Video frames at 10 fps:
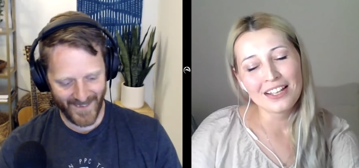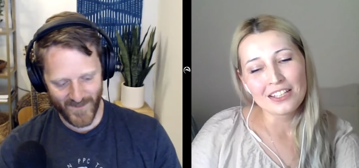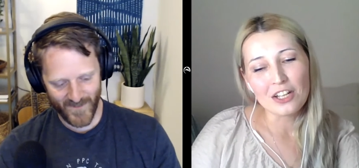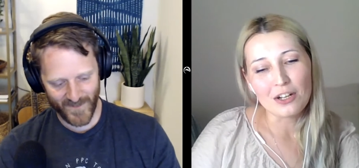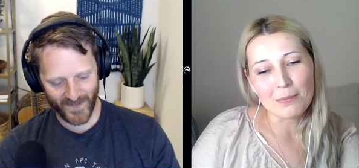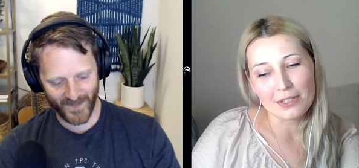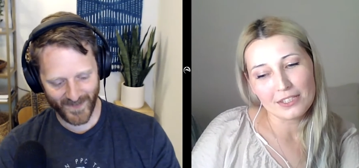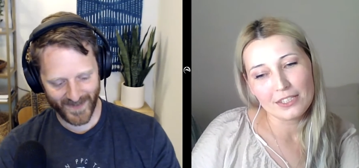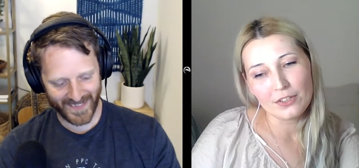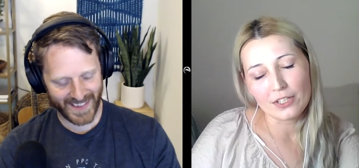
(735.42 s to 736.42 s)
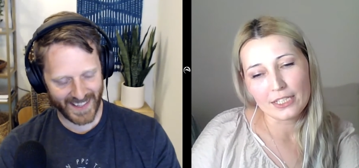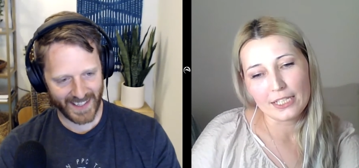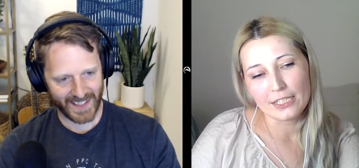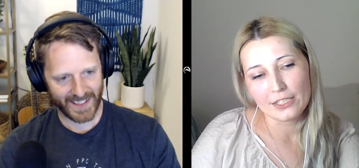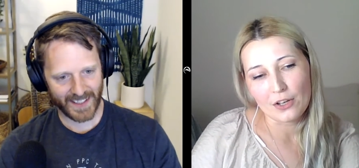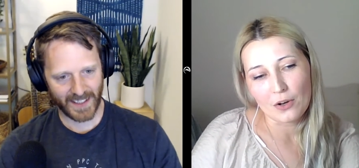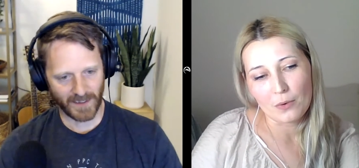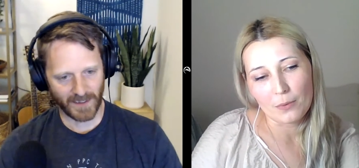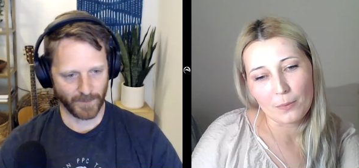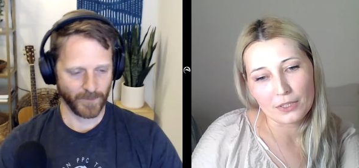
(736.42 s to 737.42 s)
Speaker 1: mm-hmm. No, but seriously.
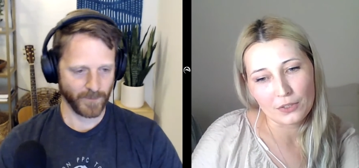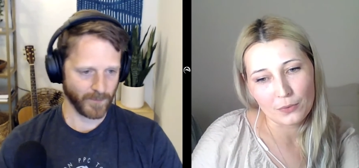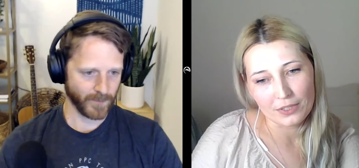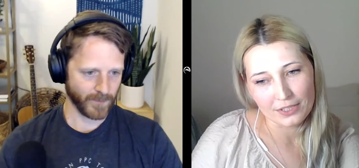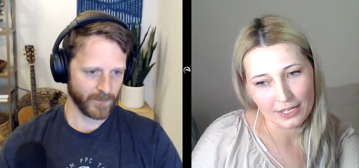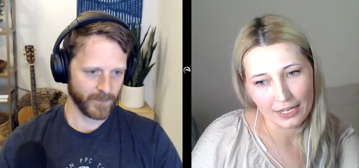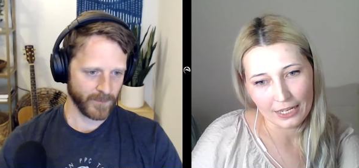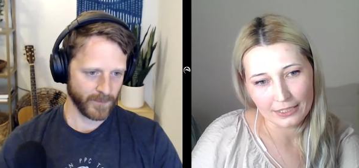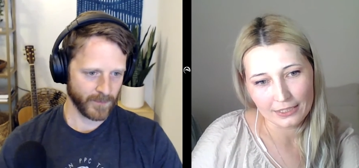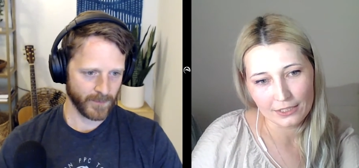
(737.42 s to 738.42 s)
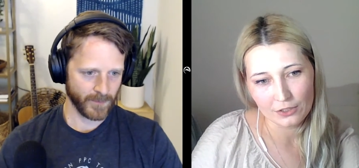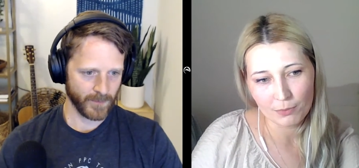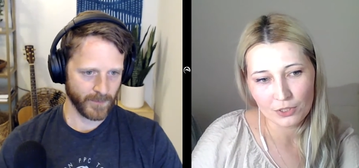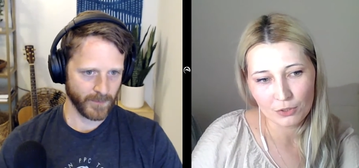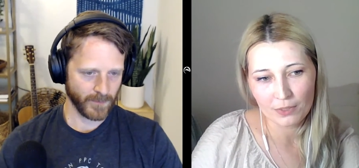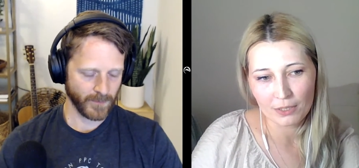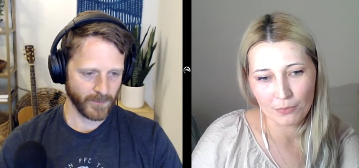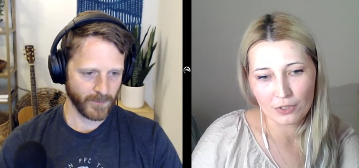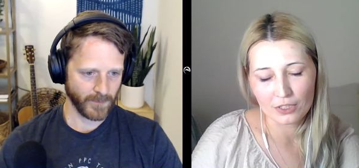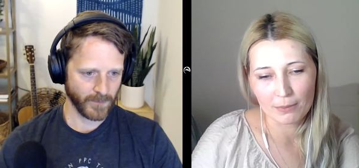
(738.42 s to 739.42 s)
So what you were saying, I think it's super super
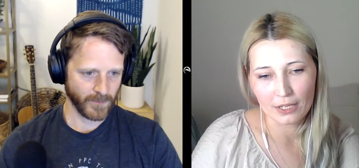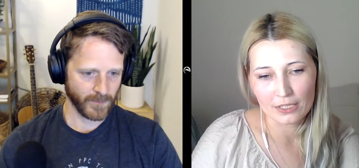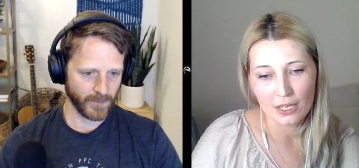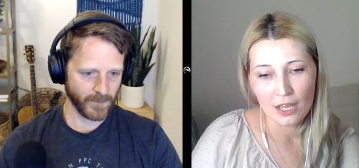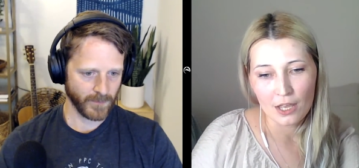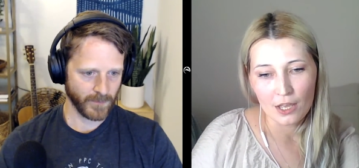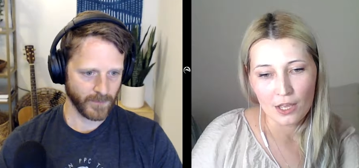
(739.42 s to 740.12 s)
important because